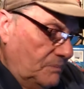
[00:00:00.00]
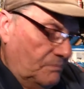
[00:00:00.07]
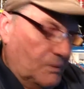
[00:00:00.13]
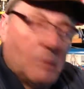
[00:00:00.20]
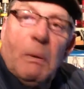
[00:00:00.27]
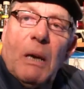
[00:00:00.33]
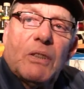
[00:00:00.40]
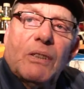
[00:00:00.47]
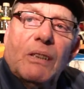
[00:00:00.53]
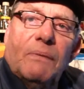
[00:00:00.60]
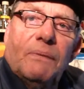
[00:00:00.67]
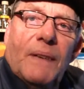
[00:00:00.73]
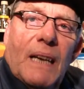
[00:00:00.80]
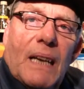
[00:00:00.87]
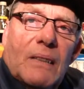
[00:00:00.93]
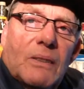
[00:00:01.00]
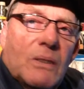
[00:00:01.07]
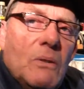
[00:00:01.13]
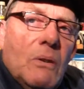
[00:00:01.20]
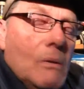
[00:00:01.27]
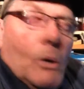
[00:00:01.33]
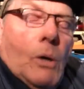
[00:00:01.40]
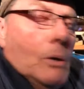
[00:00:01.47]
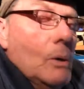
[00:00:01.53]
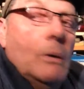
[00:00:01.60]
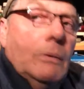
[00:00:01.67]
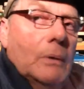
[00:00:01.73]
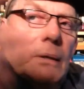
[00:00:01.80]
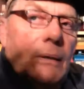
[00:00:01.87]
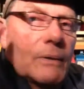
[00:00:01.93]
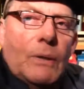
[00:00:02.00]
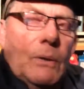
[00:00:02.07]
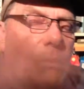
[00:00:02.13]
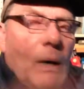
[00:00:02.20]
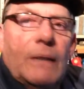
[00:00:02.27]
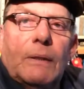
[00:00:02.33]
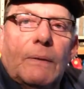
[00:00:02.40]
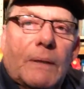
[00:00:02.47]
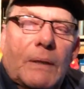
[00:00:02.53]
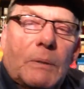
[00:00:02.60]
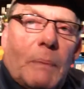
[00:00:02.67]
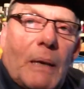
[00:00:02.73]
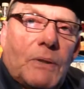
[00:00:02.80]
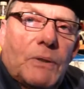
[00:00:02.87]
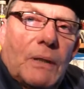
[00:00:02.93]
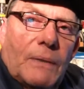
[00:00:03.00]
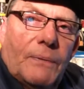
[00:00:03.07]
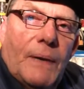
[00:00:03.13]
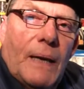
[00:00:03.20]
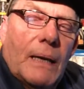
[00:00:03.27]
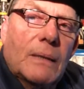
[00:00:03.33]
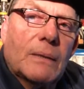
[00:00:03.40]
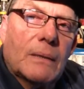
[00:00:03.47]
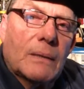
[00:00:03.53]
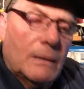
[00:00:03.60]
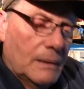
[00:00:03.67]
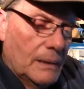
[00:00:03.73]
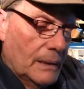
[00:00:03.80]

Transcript: Special effects, ooh, those are wonderful special effects.